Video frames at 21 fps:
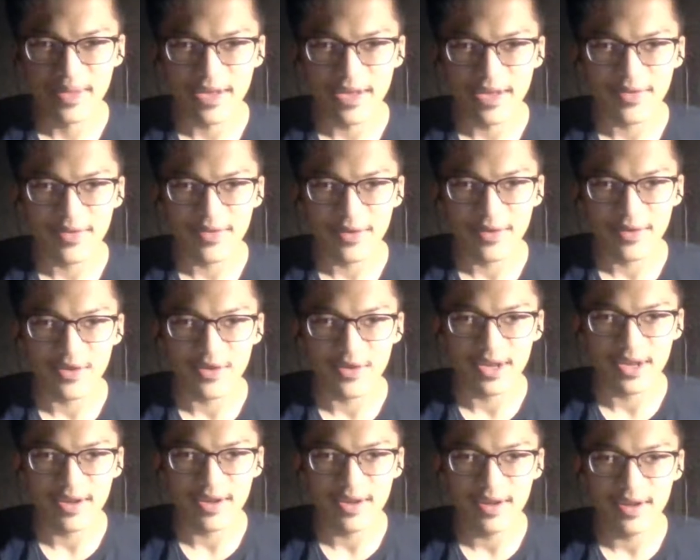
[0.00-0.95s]
Green
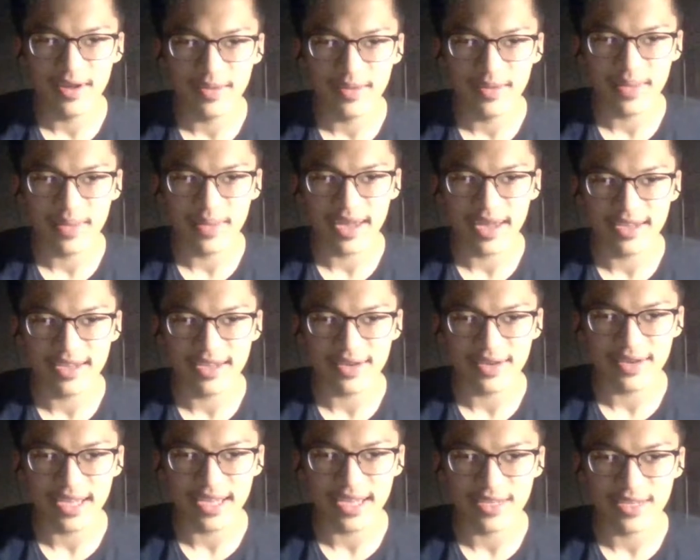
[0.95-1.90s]
mage. Okay,
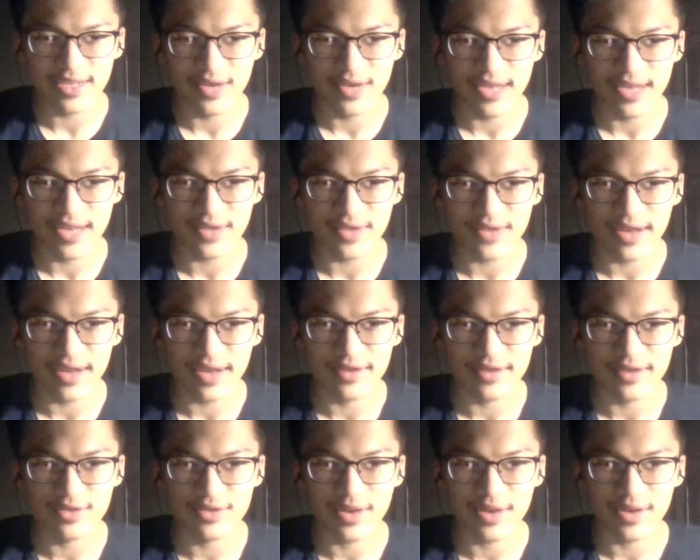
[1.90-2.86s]
chill as well. draw
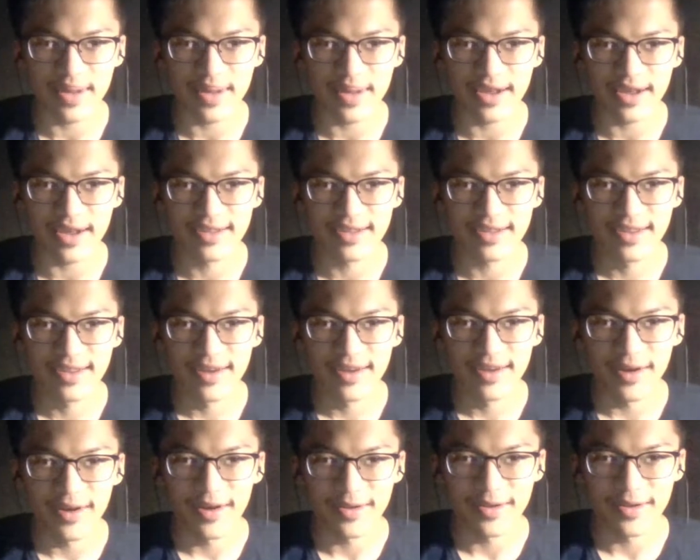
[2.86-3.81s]
drawback. Oh
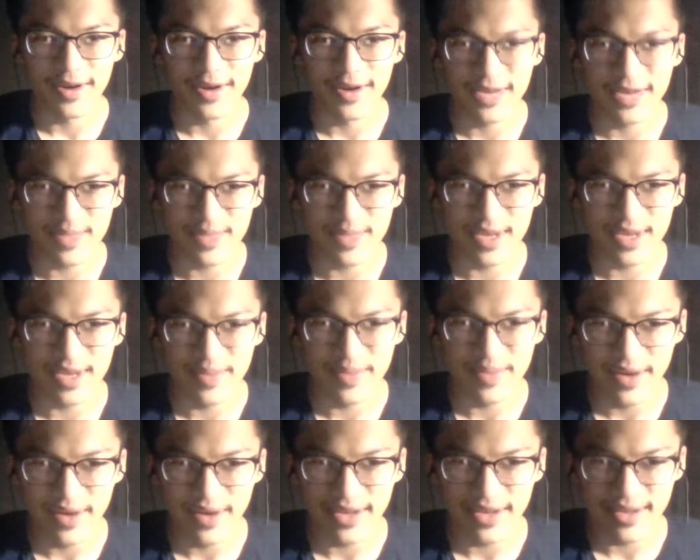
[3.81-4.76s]
no, he's been
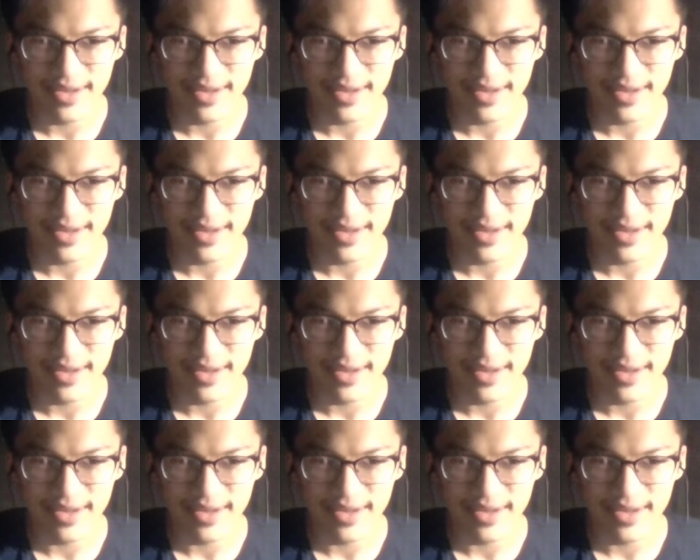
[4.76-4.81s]
demoted.